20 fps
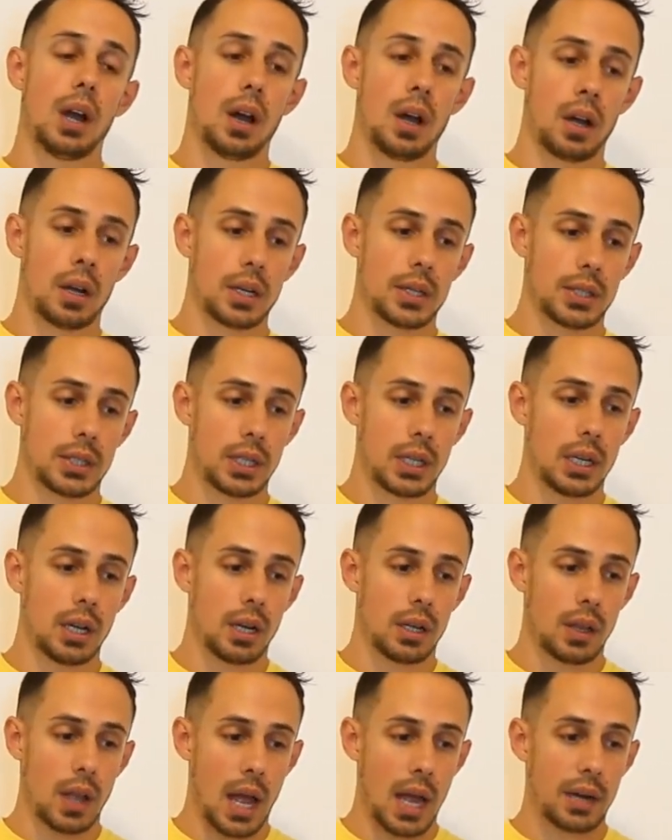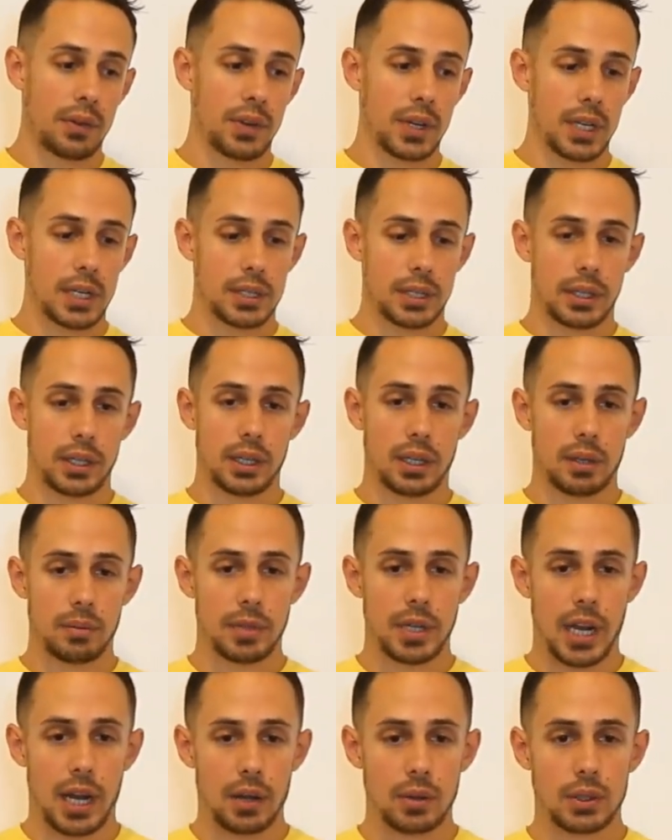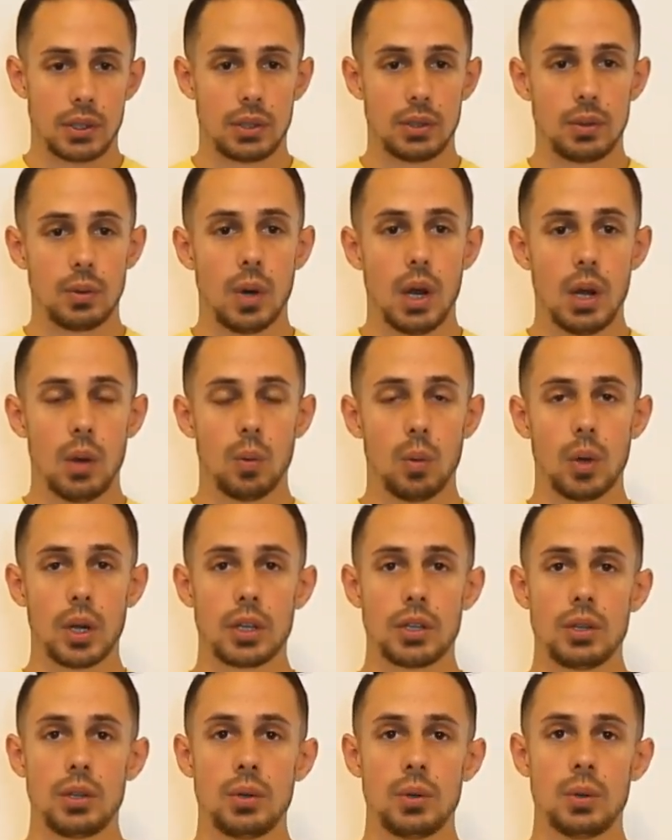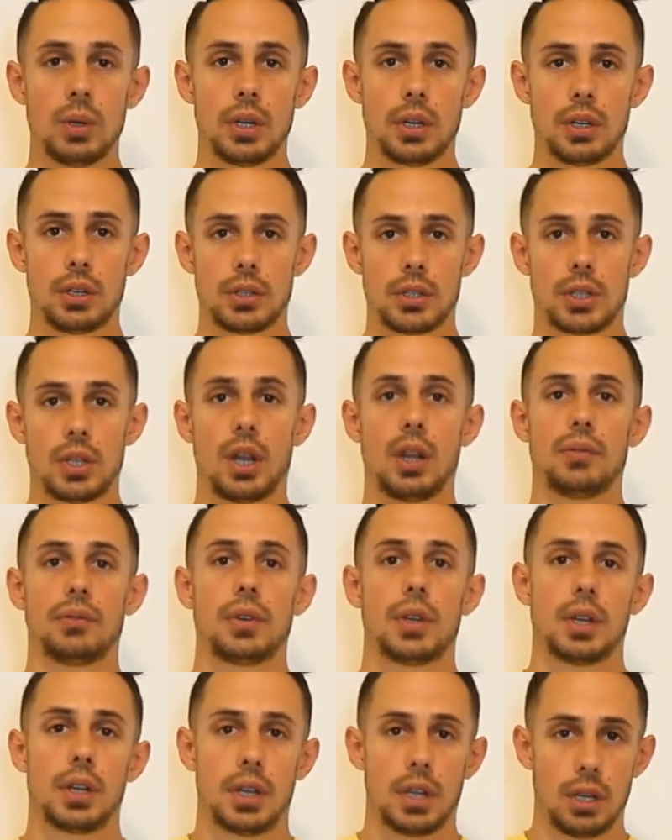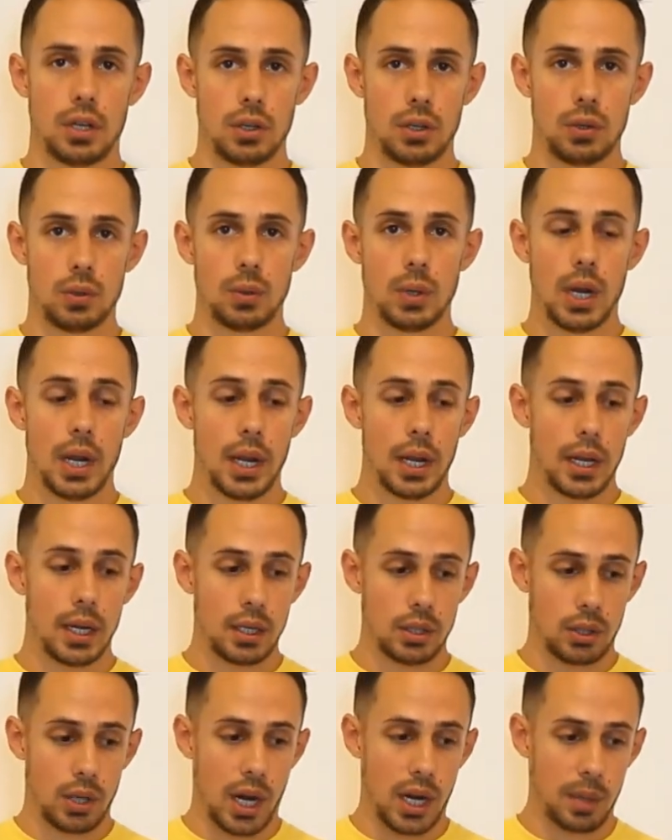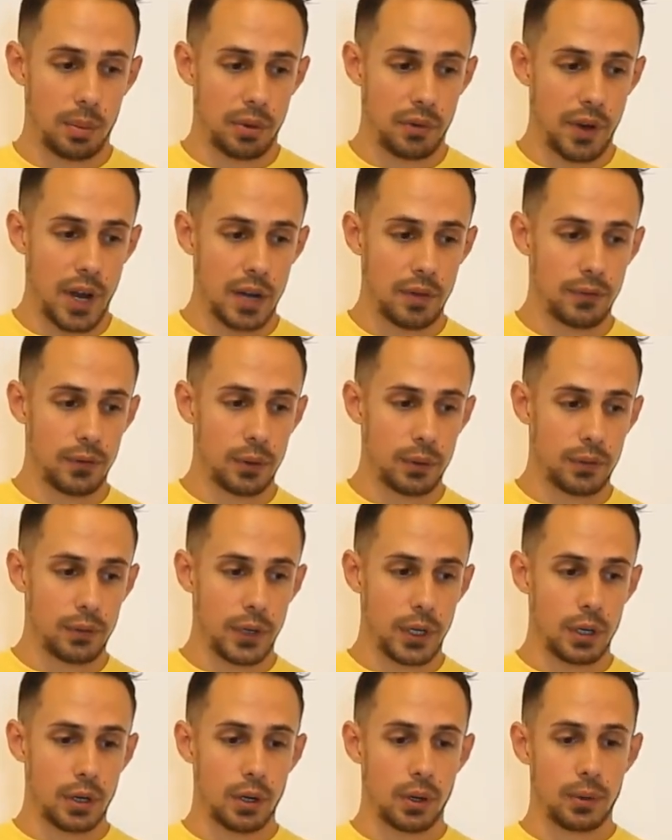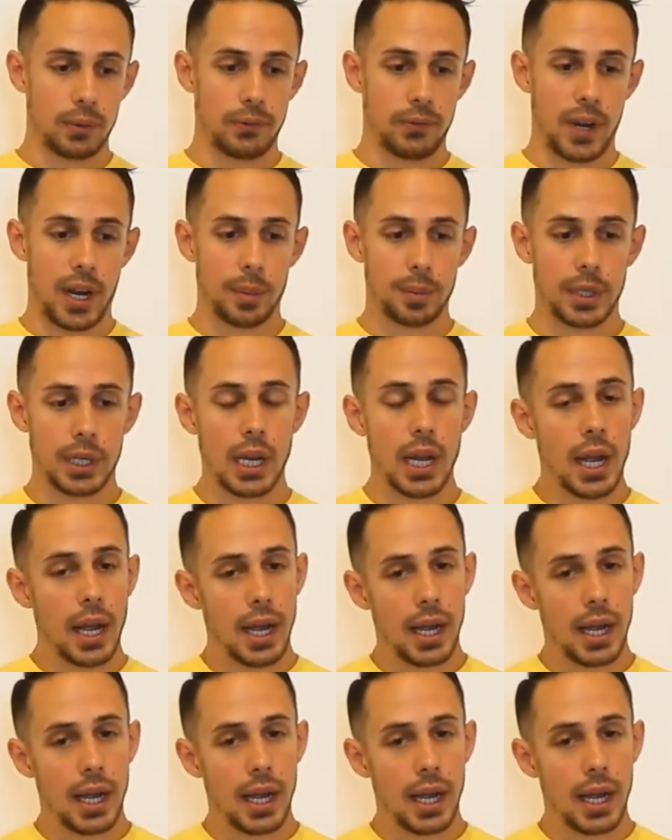Honestly, a lot of it is going to come down to what you yourself can do in trying to provide food for your own family.